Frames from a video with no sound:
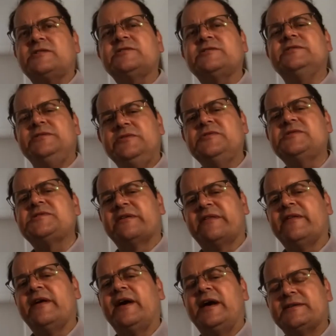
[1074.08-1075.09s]
using
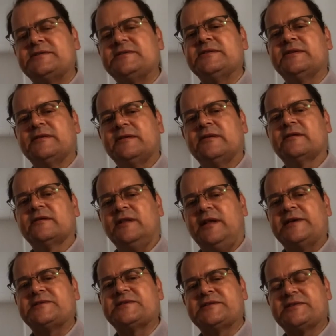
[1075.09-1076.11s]
that in the
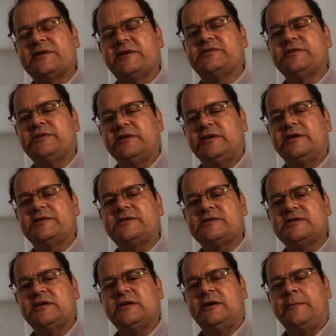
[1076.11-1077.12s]
classes I taught,
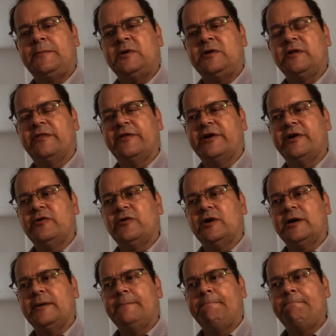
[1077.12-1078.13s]

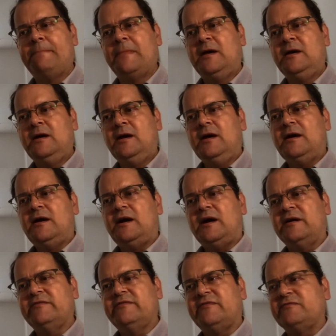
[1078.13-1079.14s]
although
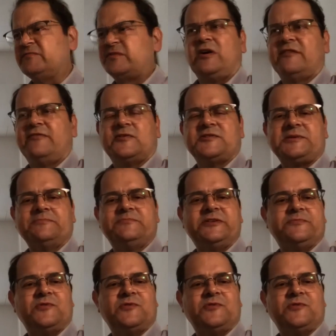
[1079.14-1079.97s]
I've heard some people